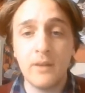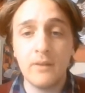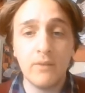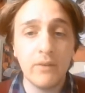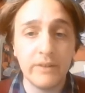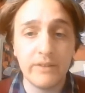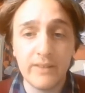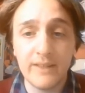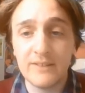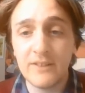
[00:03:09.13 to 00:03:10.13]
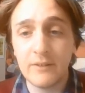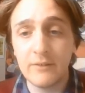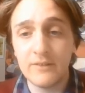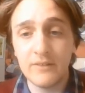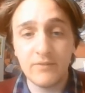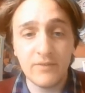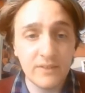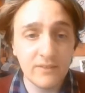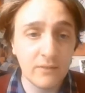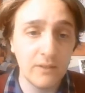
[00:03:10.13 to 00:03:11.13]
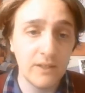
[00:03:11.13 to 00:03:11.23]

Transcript: Further to this, there is the physical